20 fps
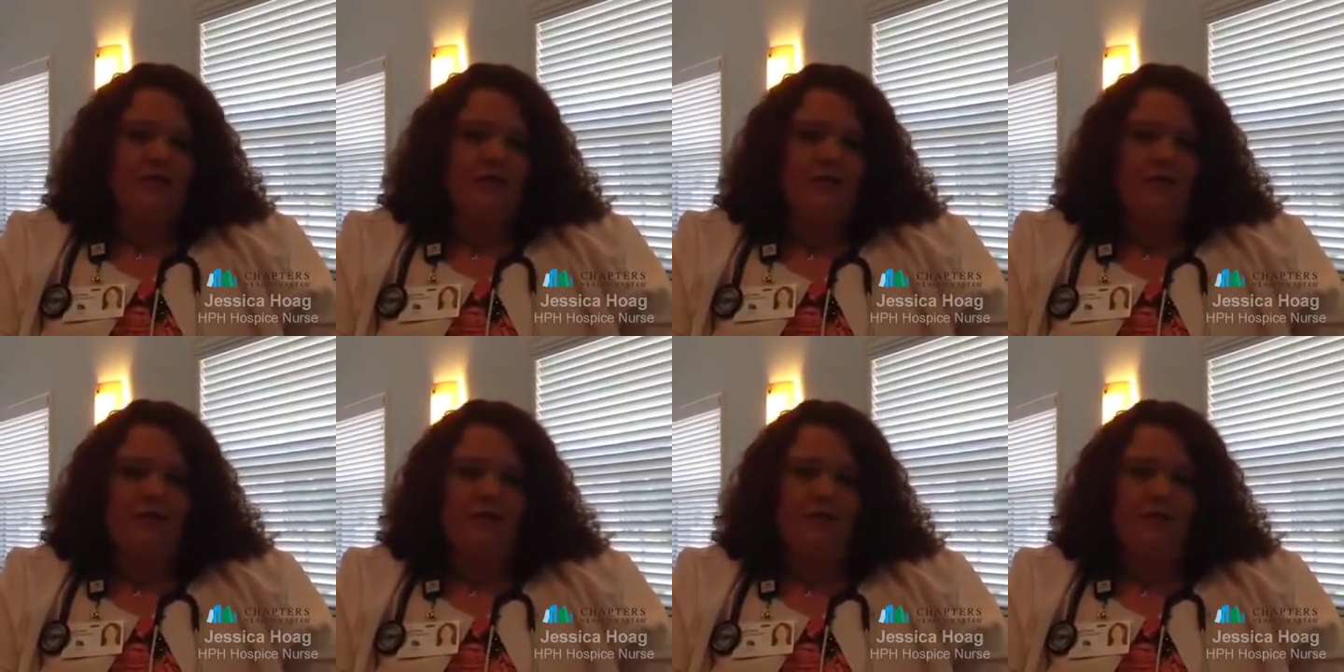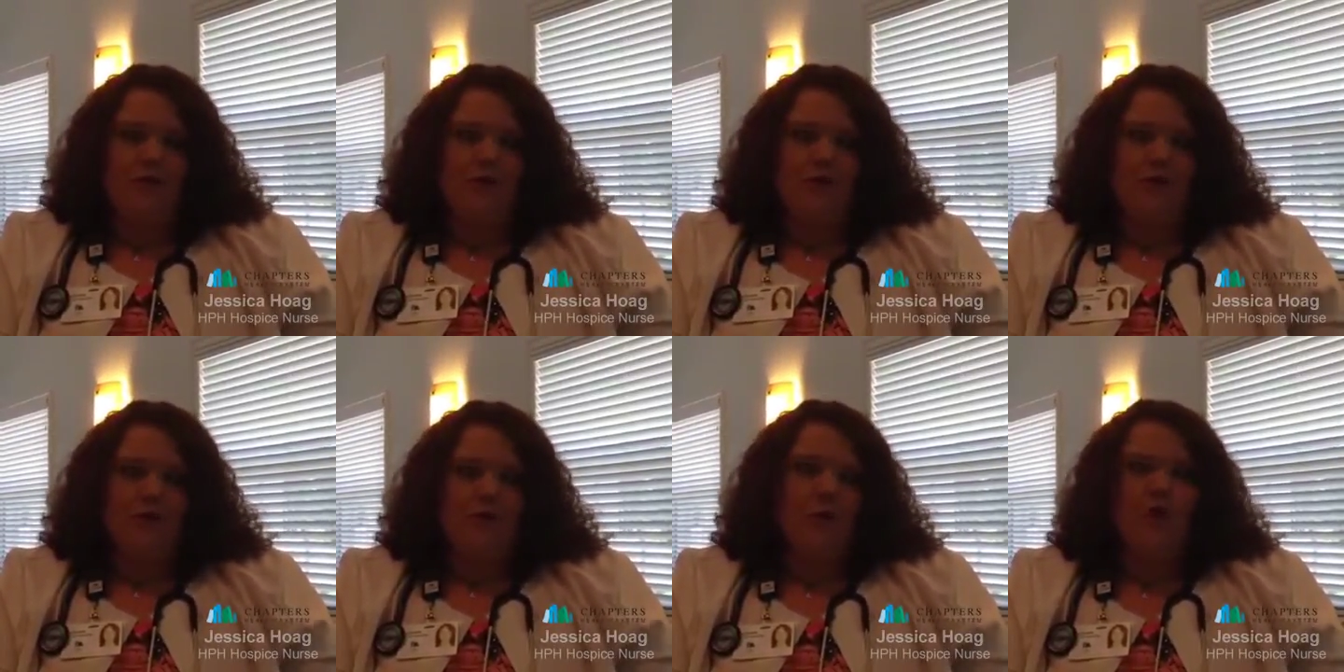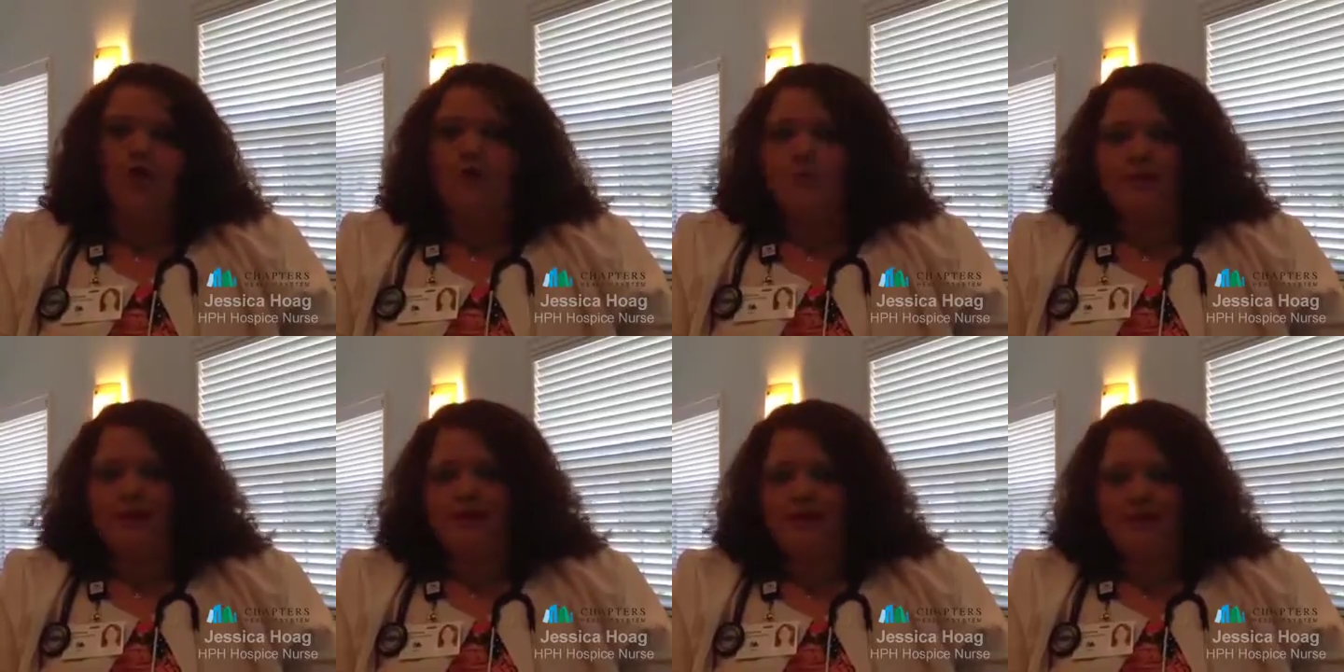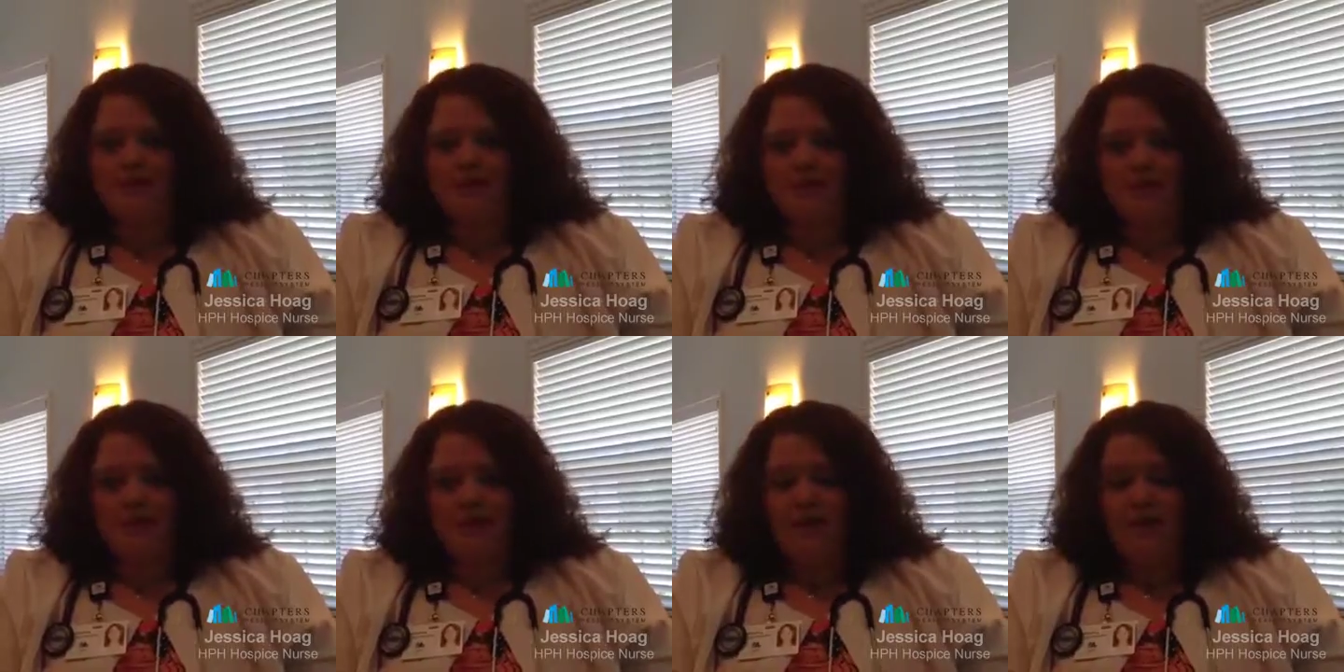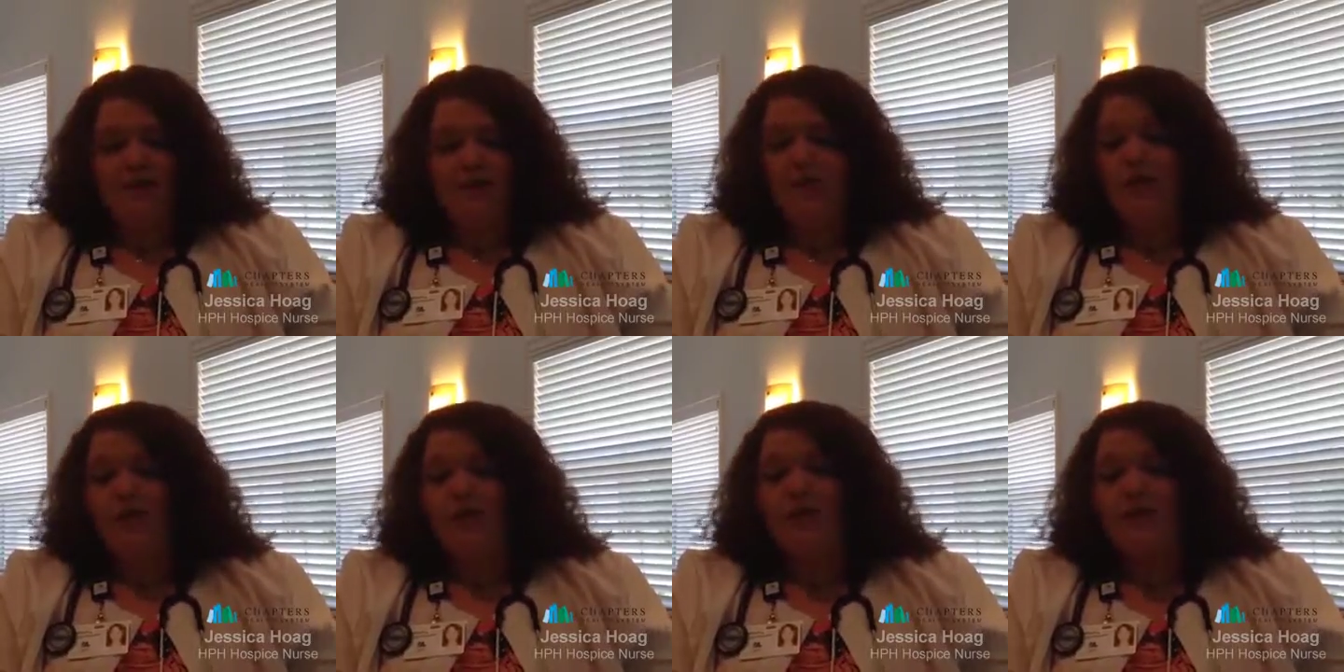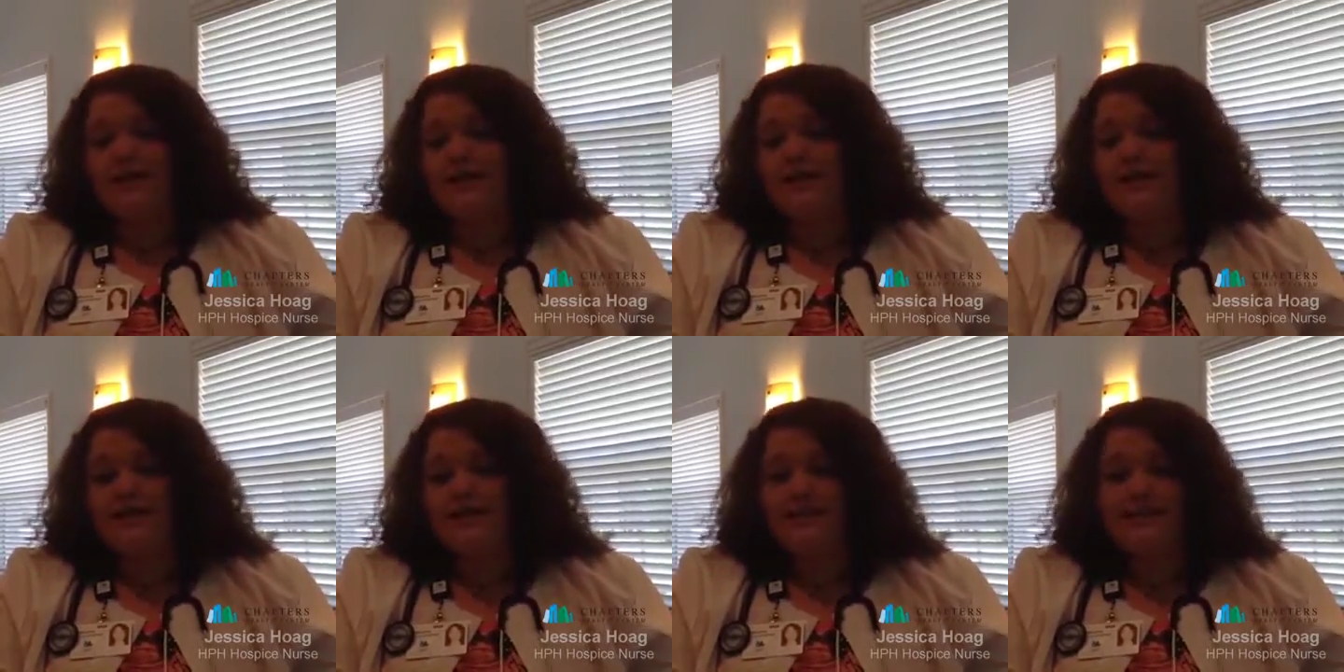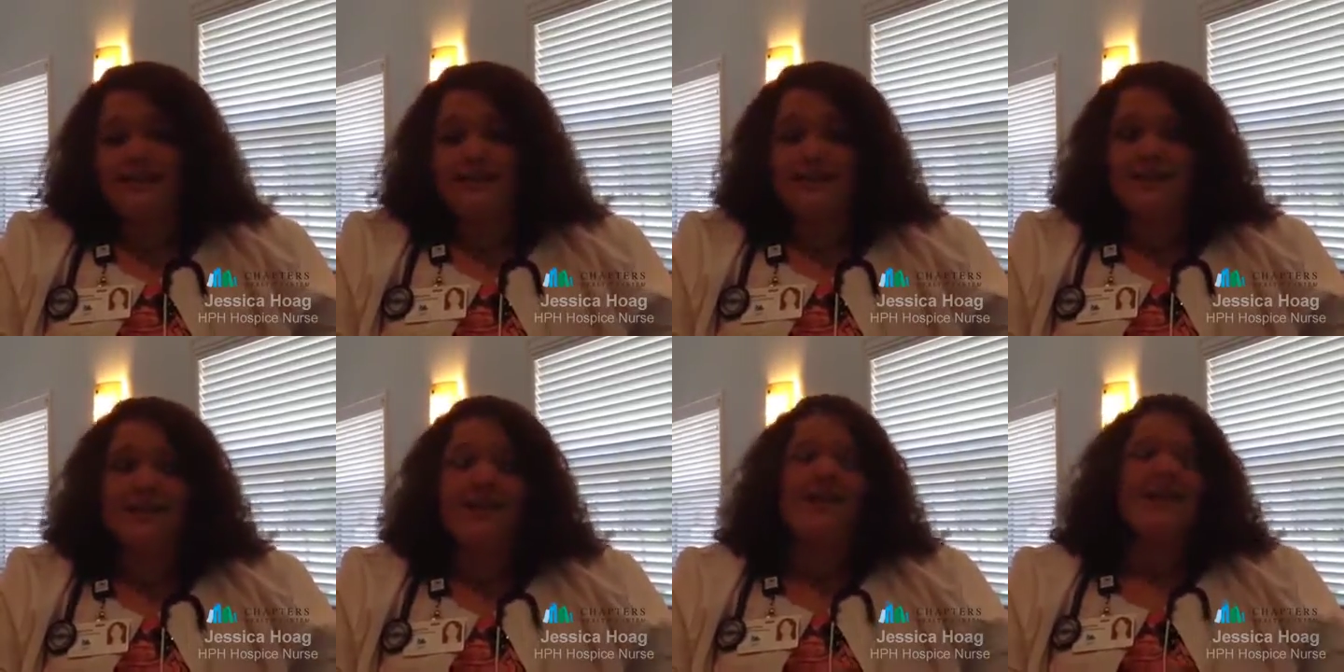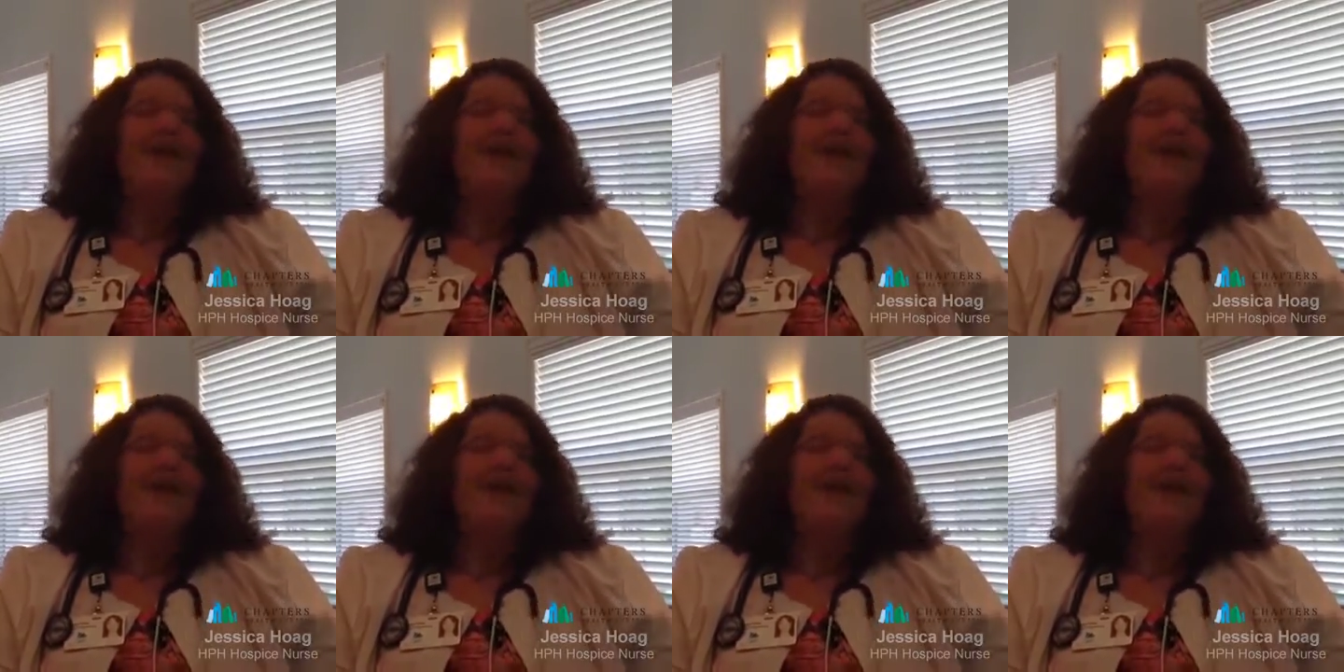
for a purpose. So I don't know what it is, and